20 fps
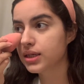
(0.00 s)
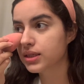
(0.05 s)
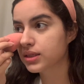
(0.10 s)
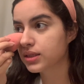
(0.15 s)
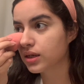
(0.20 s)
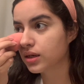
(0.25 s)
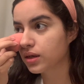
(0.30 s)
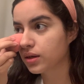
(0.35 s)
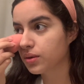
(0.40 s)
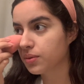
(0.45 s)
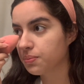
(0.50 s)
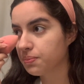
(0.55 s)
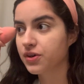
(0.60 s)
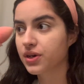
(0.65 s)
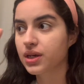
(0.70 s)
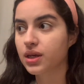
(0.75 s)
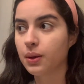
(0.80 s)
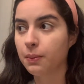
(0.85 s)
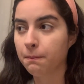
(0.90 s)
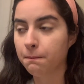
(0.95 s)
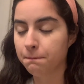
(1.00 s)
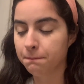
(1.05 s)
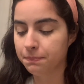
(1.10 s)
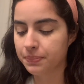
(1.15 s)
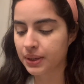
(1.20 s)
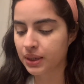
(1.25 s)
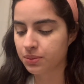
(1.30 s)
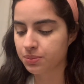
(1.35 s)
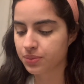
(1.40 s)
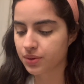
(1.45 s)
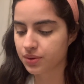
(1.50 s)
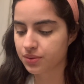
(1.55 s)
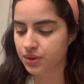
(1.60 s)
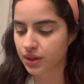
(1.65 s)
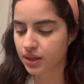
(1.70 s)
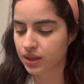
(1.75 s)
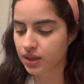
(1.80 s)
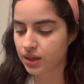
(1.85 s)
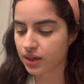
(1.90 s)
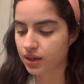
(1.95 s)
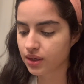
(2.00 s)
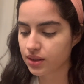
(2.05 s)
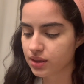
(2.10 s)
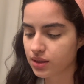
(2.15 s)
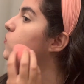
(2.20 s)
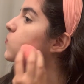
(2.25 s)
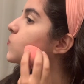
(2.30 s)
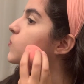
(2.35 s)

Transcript: is a freaking pimple right there.